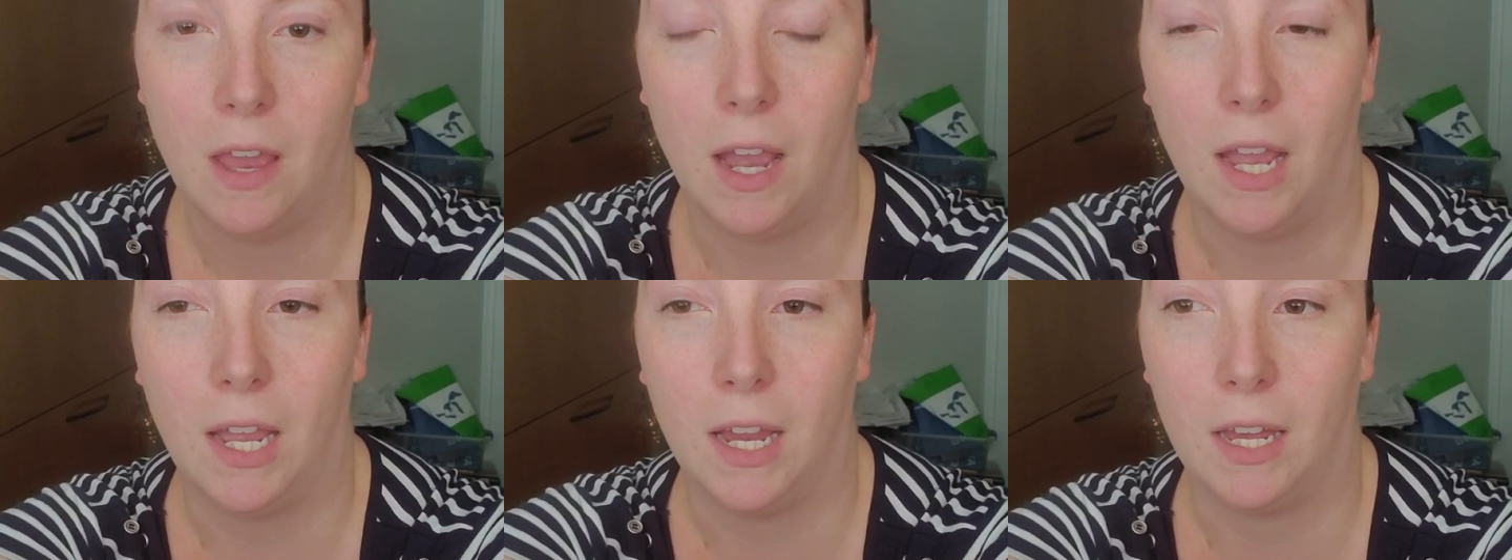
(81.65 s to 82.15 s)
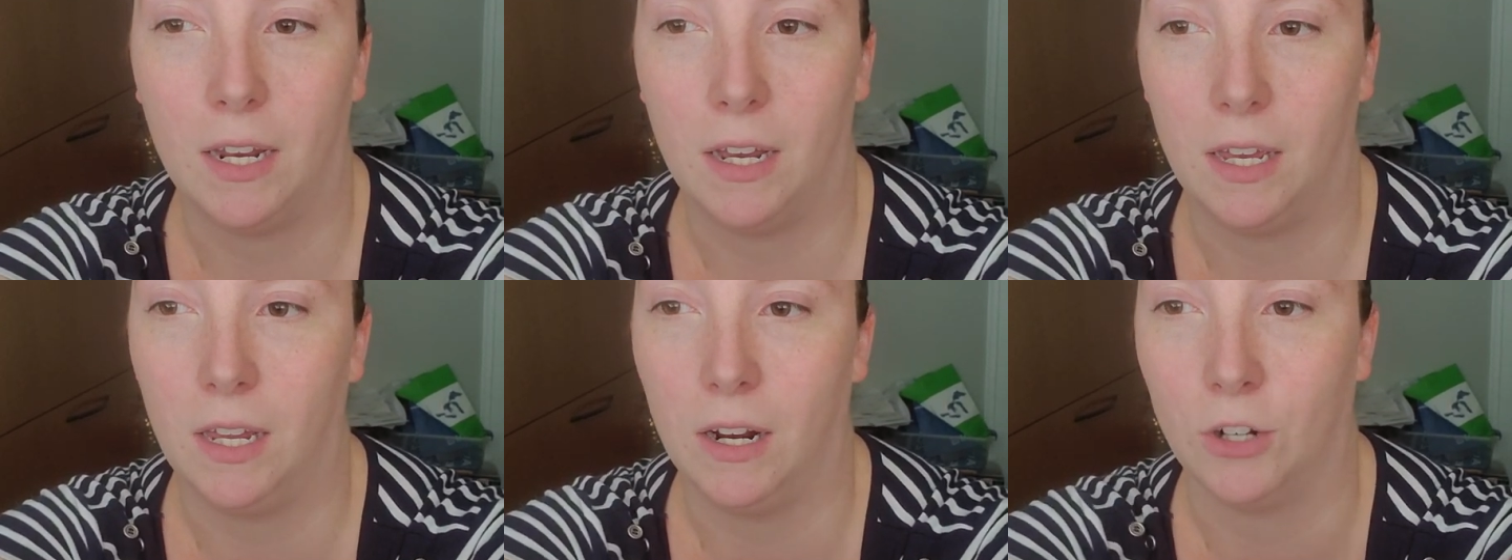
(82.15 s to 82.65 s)
And
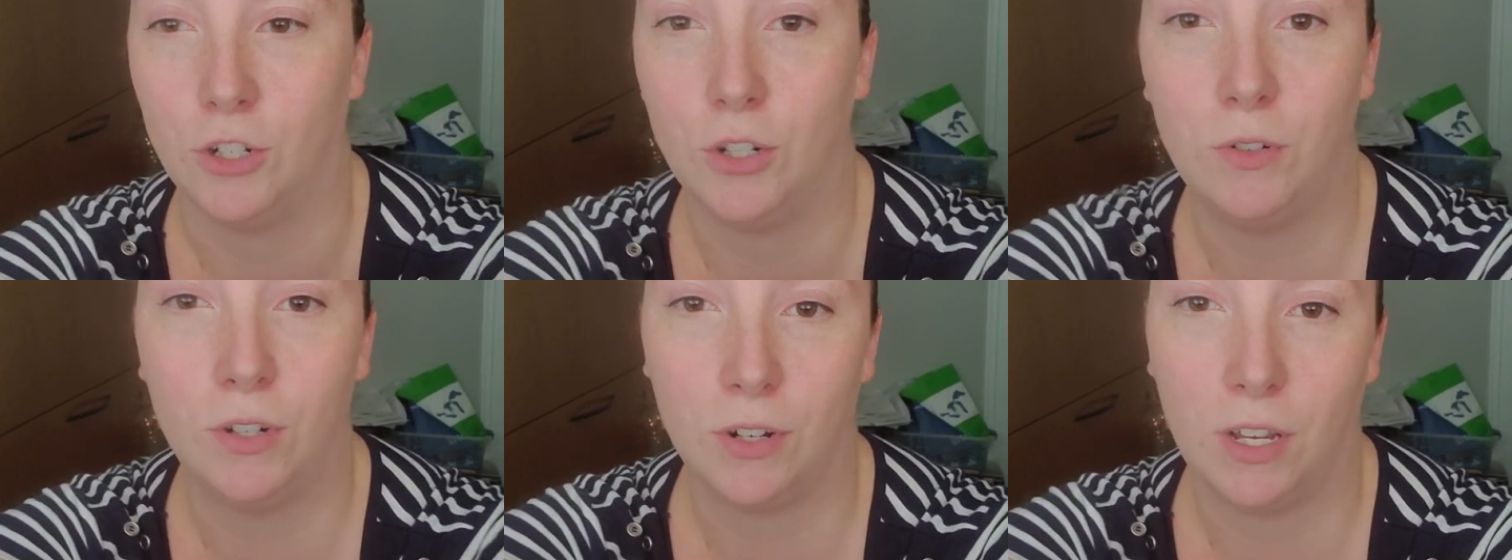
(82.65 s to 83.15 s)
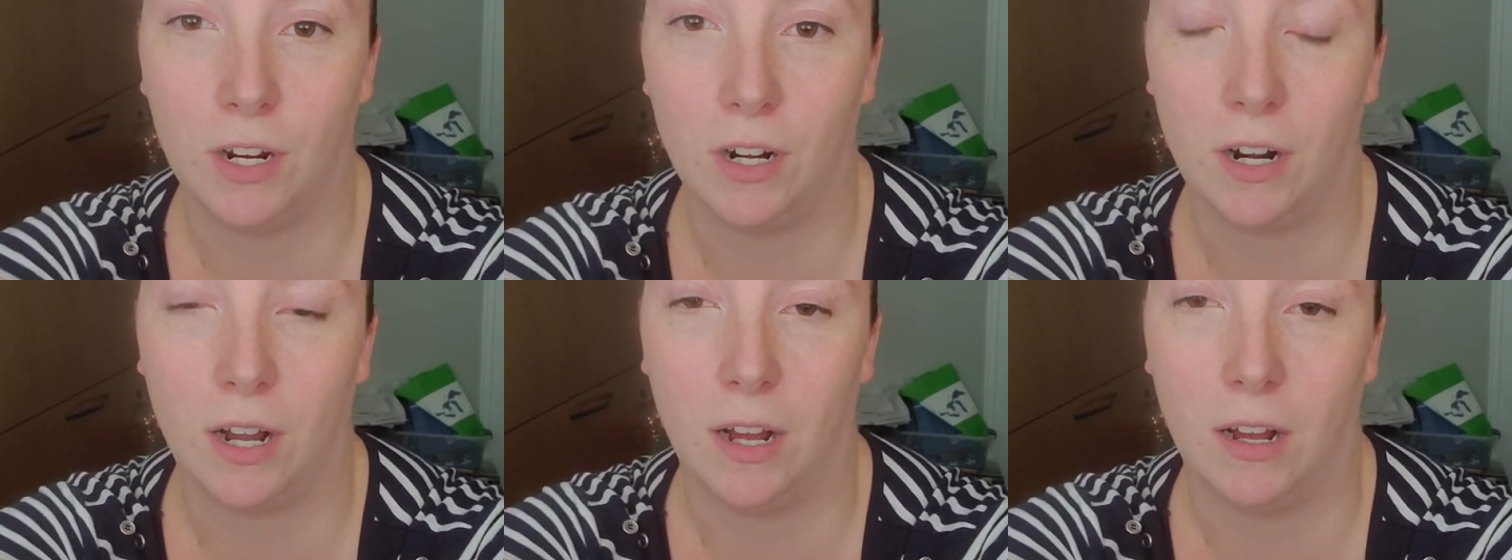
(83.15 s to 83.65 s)
in our junior year
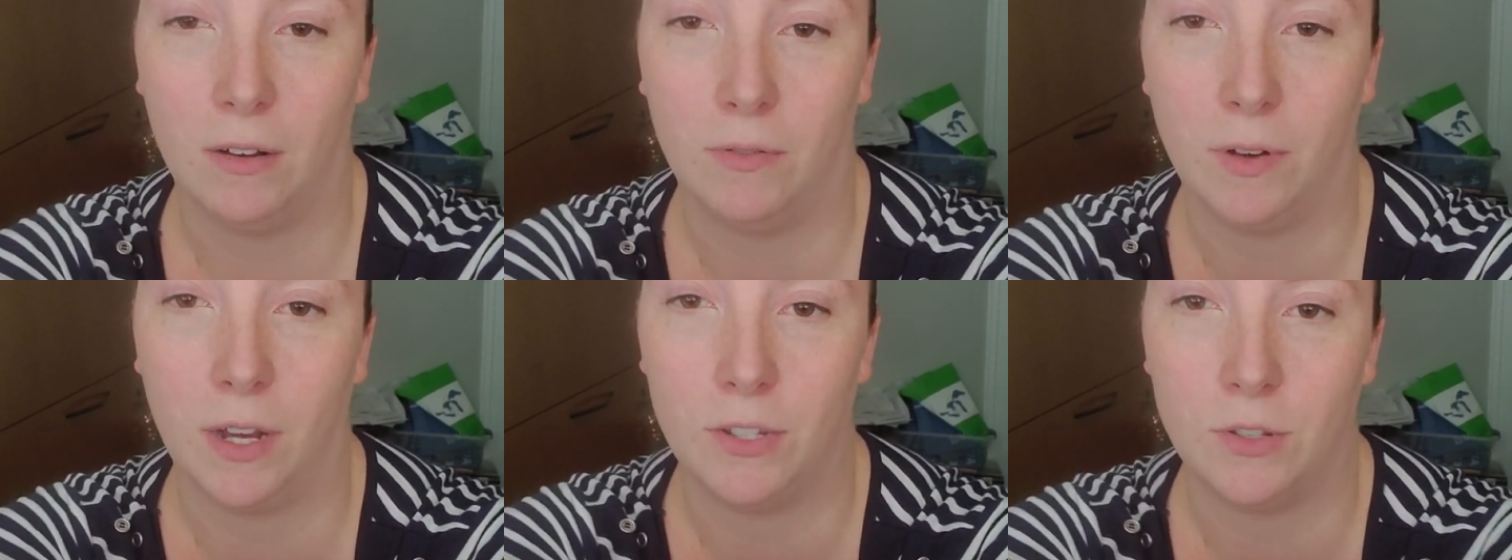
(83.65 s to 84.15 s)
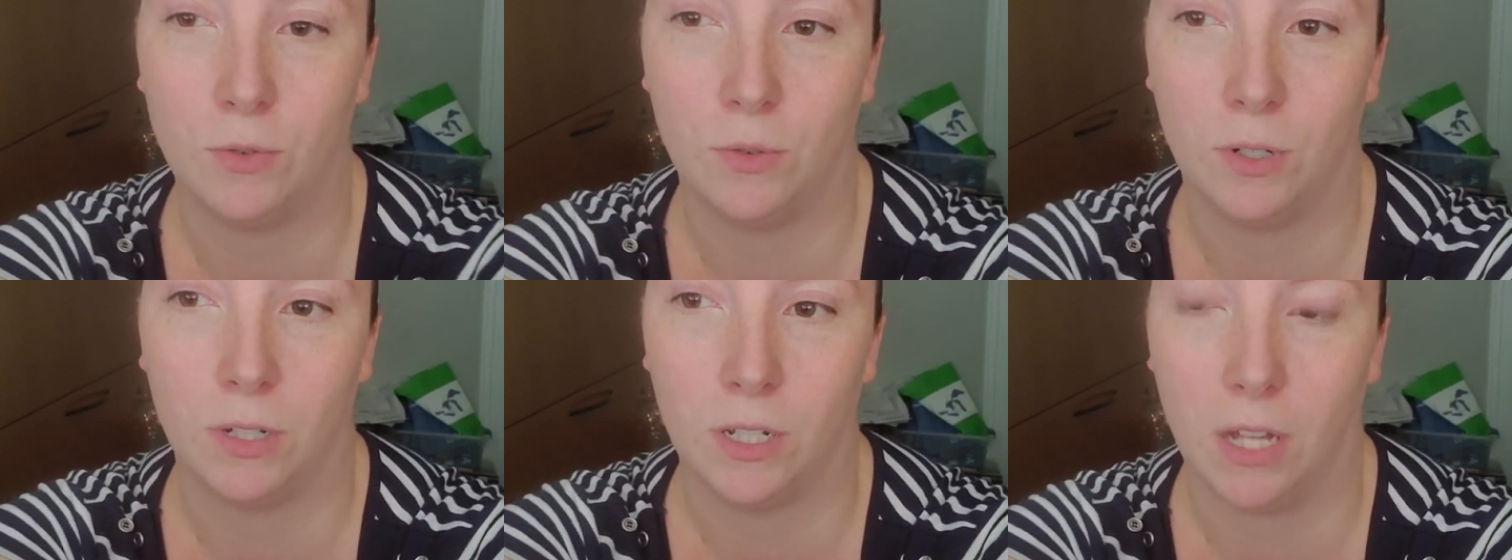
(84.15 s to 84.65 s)
of high
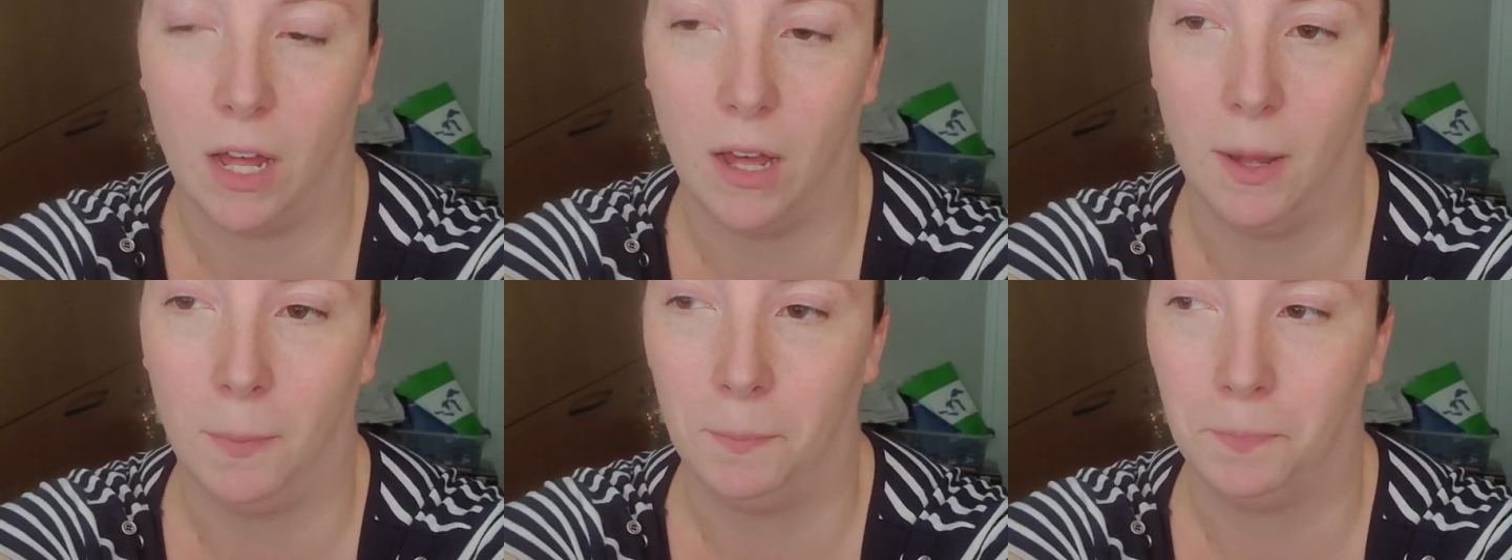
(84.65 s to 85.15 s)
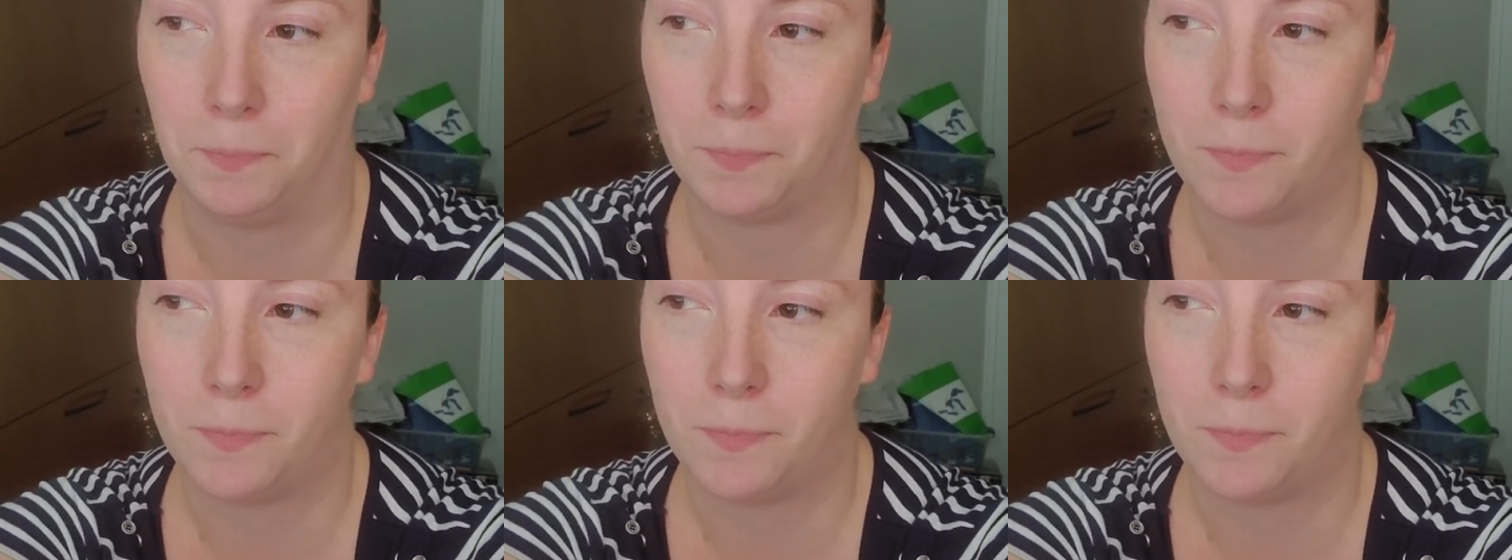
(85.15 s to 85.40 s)
school,